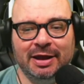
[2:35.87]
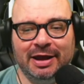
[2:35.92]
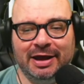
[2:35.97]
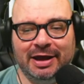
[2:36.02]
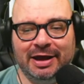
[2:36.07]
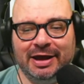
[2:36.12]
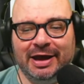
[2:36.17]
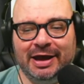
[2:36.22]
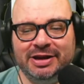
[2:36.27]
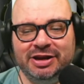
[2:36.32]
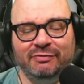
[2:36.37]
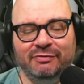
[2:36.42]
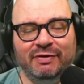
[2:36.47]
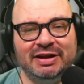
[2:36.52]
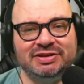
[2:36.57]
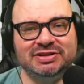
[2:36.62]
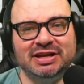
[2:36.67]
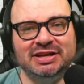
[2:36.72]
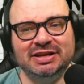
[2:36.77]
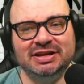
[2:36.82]
And you're
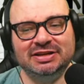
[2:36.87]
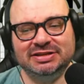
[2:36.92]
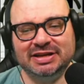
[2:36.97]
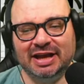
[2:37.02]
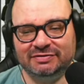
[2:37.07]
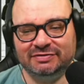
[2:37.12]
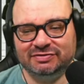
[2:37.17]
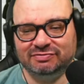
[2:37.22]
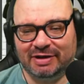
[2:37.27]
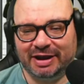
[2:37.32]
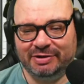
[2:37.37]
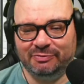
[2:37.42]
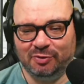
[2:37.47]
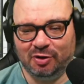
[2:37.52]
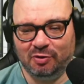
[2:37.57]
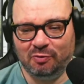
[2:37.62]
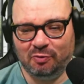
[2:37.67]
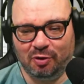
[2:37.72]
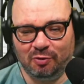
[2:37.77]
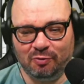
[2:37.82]
asking yourselves, right,
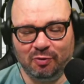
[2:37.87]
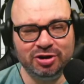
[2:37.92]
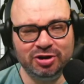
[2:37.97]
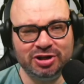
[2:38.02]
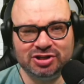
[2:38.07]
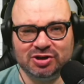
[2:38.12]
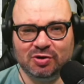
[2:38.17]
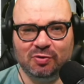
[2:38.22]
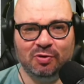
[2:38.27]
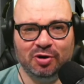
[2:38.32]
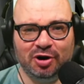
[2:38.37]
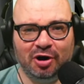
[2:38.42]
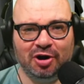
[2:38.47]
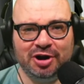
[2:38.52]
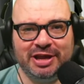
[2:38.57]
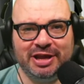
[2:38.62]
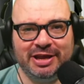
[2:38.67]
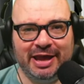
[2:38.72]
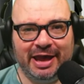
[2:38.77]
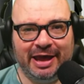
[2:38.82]
what is going on
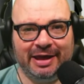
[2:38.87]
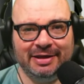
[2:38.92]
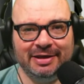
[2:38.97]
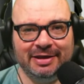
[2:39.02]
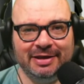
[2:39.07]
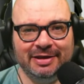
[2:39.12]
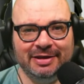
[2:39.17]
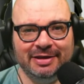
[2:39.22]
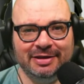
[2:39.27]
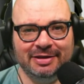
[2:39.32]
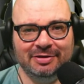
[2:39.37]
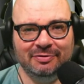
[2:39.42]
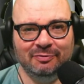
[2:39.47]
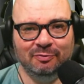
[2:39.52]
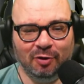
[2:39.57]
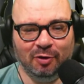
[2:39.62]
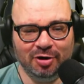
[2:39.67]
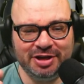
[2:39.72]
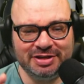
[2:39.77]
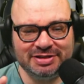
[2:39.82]
here?
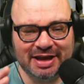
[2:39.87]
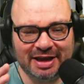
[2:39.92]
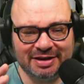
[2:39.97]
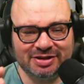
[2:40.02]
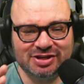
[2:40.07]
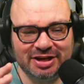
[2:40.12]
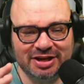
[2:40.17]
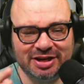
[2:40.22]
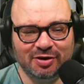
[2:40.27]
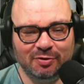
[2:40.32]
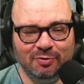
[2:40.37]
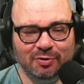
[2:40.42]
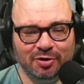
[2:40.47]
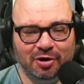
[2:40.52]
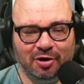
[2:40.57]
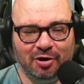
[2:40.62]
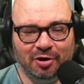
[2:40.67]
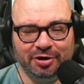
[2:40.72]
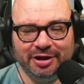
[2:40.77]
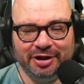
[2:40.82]
What is actually going
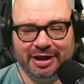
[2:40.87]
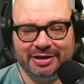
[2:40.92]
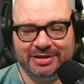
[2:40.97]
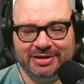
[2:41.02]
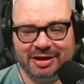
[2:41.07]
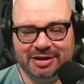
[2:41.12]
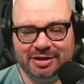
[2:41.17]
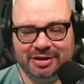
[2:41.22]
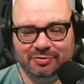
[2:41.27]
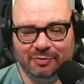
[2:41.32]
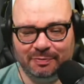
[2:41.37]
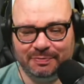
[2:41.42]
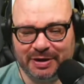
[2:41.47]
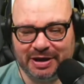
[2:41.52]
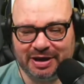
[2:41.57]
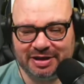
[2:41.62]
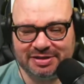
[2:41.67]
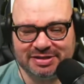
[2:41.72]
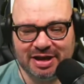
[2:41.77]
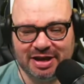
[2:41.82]
on?
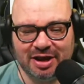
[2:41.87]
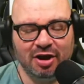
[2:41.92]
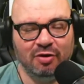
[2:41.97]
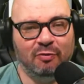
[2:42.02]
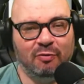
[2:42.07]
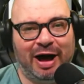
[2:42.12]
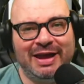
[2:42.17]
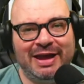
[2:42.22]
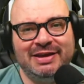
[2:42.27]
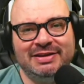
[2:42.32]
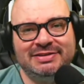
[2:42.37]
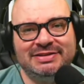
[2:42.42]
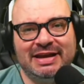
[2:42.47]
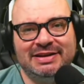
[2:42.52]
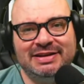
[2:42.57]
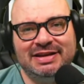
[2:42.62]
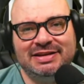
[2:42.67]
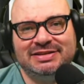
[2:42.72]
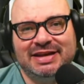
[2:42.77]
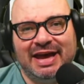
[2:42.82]
Because why is
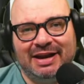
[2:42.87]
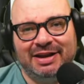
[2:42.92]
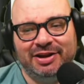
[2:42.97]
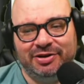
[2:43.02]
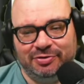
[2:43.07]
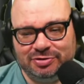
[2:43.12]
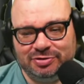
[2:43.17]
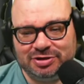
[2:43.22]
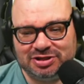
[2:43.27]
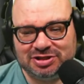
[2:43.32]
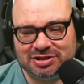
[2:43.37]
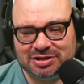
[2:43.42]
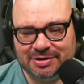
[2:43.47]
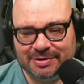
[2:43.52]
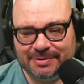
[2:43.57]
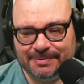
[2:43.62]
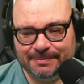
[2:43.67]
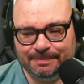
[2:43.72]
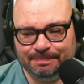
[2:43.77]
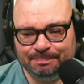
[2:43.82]
Eddie telling us
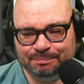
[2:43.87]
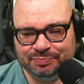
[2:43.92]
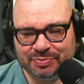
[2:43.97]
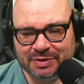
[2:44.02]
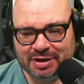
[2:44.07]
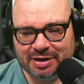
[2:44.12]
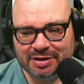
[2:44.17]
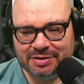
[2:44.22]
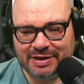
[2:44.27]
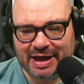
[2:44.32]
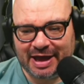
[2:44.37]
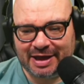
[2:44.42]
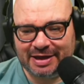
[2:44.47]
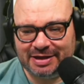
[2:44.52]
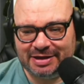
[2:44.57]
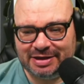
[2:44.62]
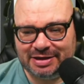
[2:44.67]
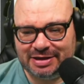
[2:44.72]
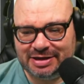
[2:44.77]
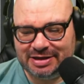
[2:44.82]
that
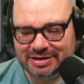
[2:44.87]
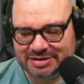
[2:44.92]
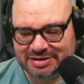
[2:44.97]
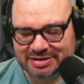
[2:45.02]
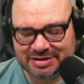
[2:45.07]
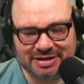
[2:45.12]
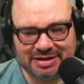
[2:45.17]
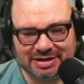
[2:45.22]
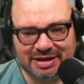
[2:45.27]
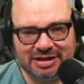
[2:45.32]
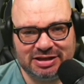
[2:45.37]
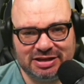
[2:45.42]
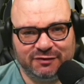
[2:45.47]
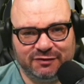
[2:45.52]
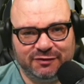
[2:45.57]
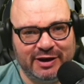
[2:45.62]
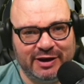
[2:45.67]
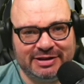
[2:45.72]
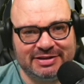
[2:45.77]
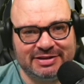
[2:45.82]
he's
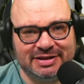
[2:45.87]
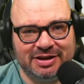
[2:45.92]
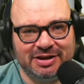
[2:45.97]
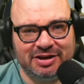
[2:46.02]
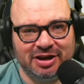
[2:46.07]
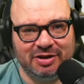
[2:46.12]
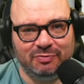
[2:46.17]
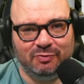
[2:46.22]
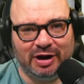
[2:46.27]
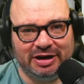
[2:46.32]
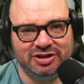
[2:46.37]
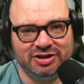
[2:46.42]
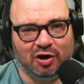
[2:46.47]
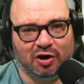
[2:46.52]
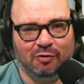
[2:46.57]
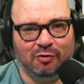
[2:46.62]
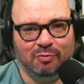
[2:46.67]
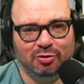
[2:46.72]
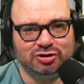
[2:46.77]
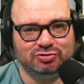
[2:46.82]
fit and, well, he's
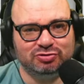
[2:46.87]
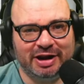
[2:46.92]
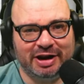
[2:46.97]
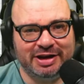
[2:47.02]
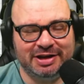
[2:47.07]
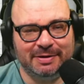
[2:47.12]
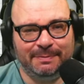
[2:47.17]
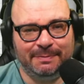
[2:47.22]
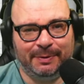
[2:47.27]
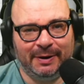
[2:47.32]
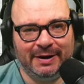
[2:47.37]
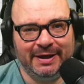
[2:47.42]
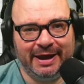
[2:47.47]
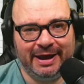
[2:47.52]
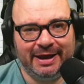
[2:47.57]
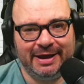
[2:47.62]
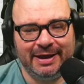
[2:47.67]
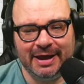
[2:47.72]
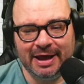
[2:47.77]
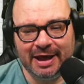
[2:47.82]
almost ready to
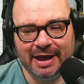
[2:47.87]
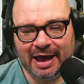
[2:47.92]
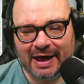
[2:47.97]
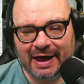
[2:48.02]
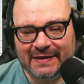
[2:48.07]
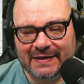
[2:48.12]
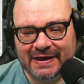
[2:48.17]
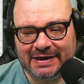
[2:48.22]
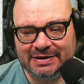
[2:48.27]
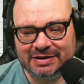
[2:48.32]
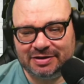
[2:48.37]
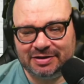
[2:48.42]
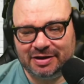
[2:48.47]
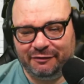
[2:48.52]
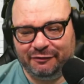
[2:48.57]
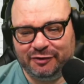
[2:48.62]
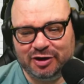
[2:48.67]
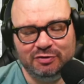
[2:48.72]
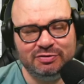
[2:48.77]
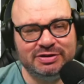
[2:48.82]
play, and then a
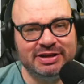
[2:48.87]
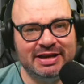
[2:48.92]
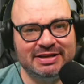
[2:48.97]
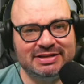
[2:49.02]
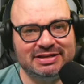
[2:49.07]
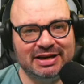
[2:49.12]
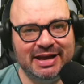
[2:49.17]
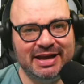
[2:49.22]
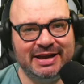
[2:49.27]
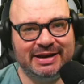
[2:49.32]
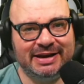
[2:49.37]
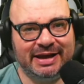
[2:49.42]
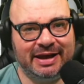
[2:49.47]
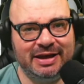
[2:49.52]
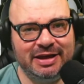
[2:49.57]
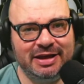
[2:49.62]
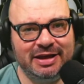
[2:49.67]
few days later,